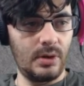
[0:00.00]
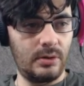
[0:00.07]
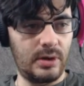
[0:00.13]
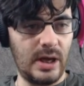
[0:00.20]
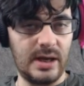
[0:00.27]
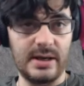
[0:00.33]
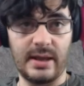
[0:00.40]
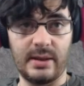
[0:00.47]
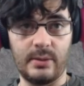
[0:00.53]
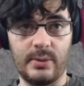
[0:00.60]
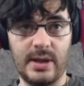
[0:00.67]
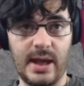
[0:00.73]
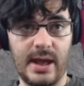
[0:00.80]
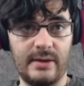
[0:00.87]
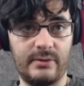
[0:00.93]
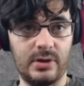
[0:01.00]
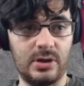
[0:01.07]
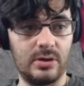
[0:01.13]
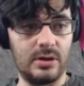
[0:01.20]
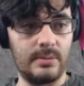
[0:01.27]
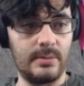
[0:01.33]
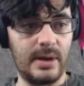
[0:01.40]
Okay, now that we have a
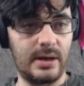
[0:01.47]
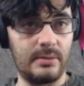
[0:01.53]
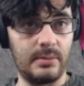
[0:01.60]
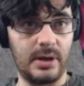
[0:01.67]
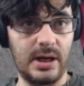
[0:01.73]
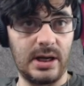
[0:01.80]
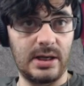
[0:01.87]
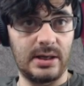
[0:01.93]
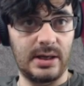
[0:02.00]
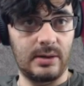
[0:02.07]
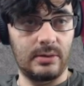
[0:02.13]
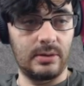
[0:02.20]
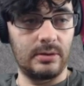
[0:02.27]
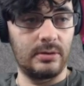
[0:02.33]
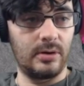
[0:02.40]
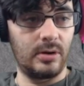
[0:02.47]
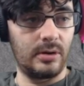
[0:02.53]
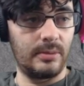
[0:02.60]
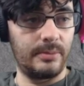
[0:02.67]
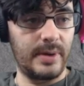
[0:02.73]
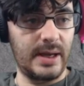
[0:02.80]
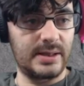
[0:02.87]
good amount of money, now we're
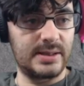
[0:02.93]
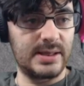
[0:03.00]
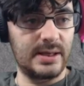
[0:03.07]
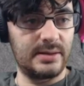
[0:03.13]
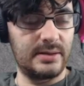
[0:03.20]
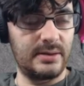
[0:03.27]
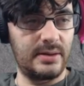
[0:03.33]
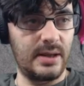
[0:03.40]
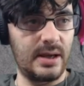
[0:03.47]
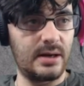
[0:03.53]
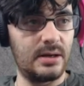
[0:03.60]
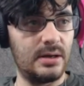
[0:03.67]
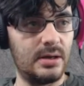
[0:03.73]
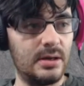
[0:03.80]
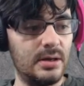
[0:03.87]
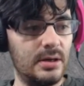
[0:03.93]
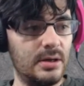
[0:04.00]
back down to there.